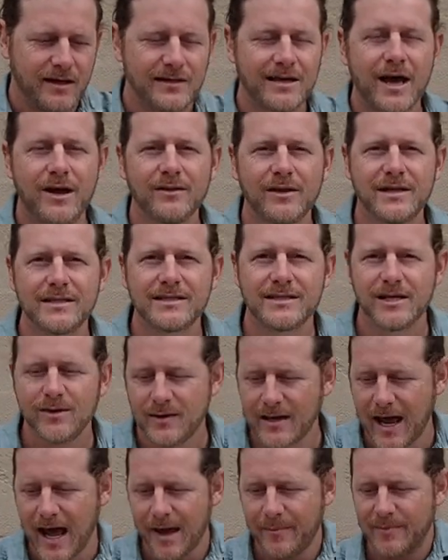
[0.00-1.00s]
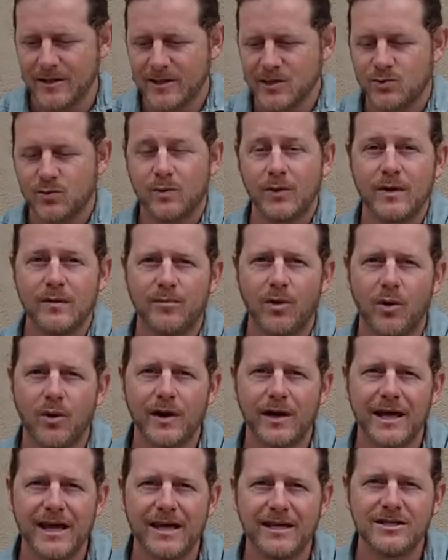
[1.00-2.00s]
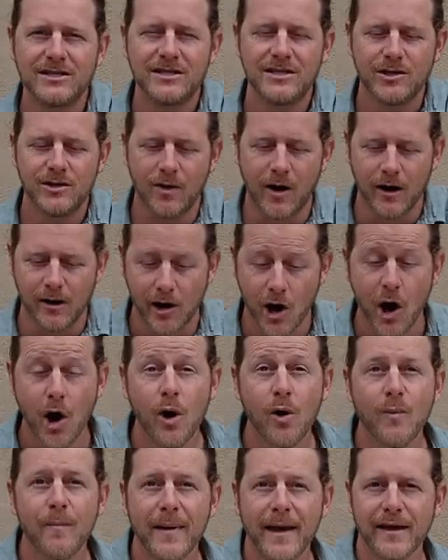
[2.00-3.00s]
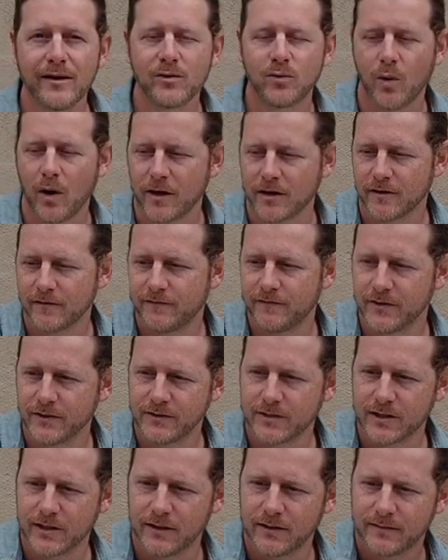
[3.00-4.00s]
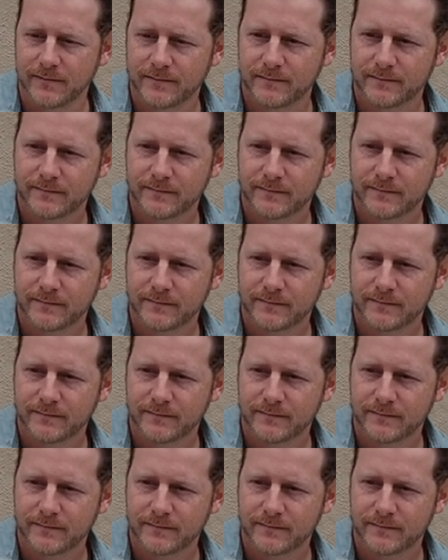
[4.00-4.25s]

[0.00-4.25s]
Now let's see what happens when we pour it into our homemade water filter.